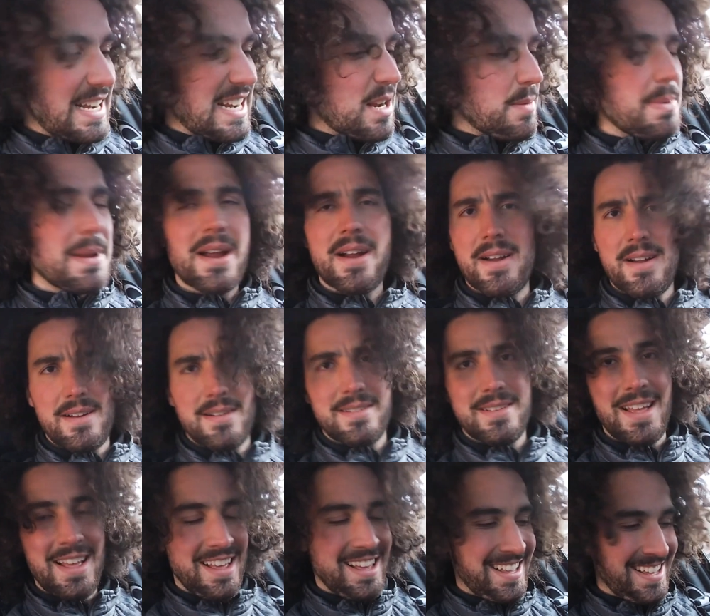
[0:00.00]
I need a beer.
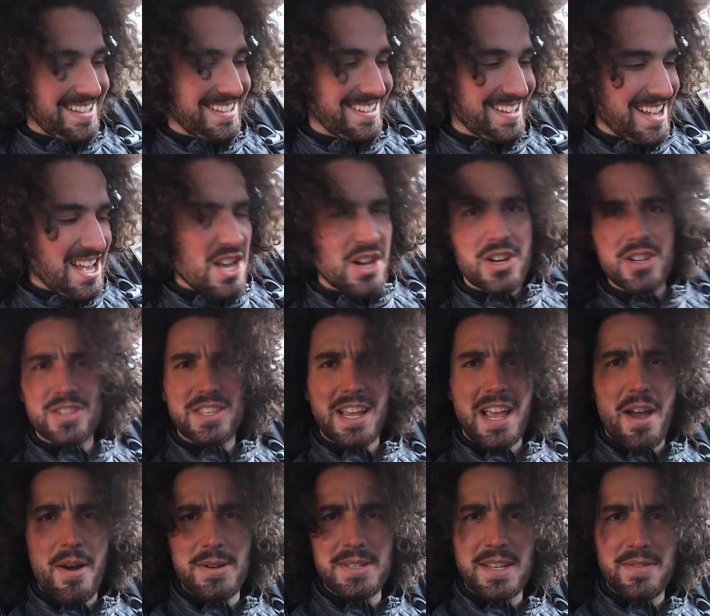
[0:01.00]
Good
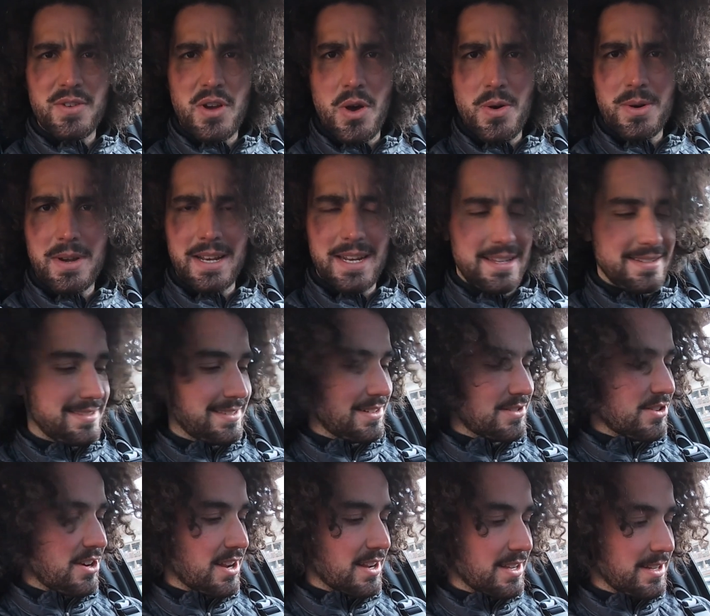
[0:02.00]
thing I always have Coke and E's in the
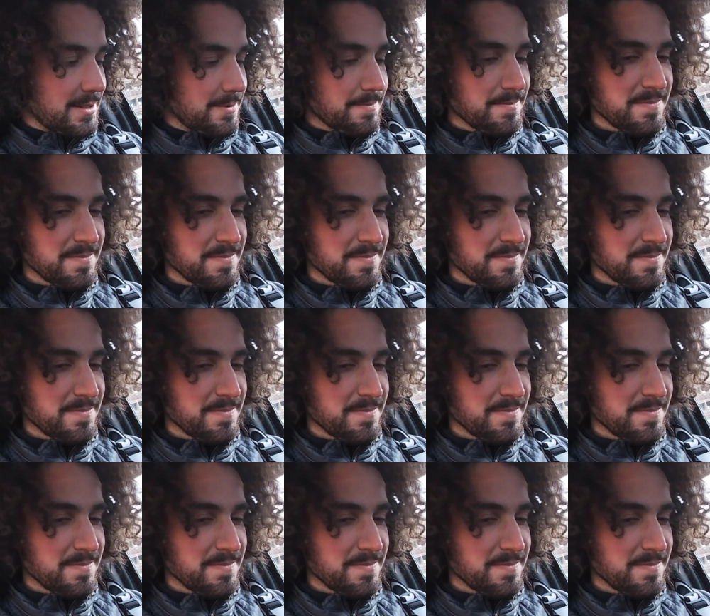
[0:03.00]
truck.